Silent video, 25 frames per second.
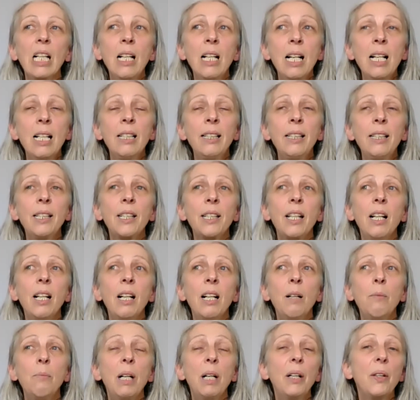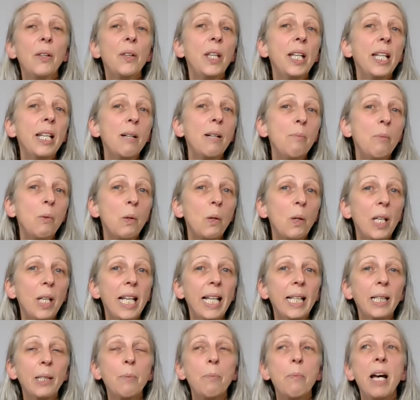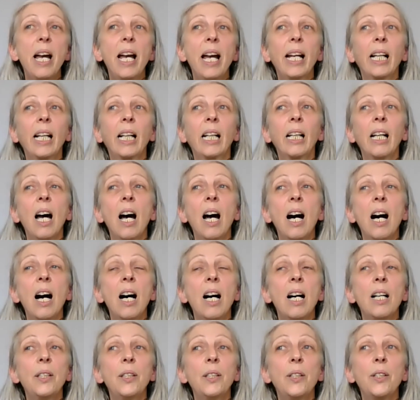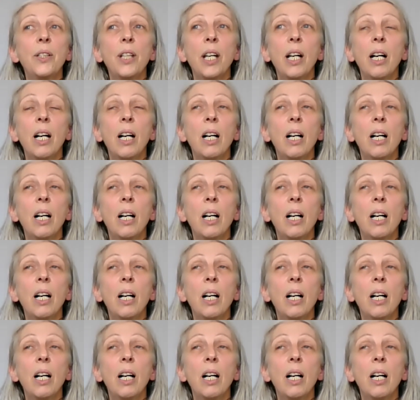and they are more laid back, and